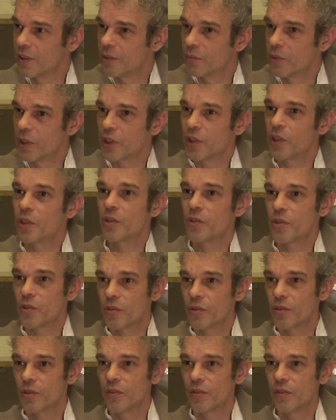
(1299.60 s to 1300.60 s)

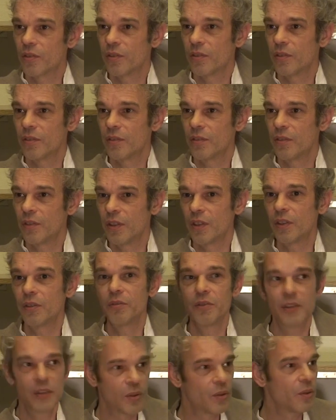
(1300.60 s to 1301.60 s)
because
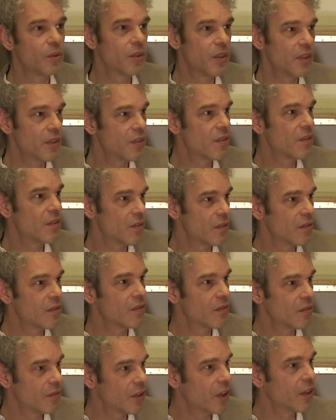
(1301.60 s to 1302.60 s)
love and all these
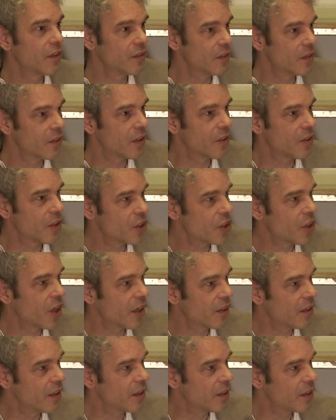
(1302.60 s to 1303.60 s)
things,
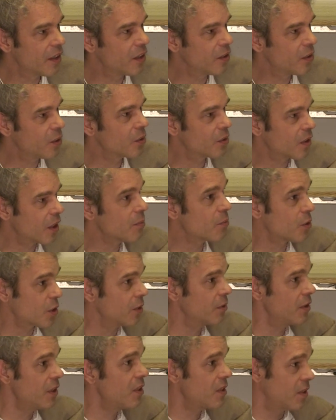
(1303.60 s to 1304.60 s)
understanding, they don't come
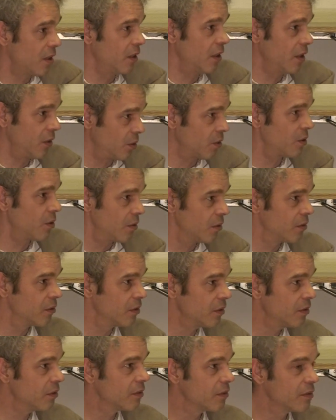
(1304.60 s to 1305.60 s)
so easily also. No?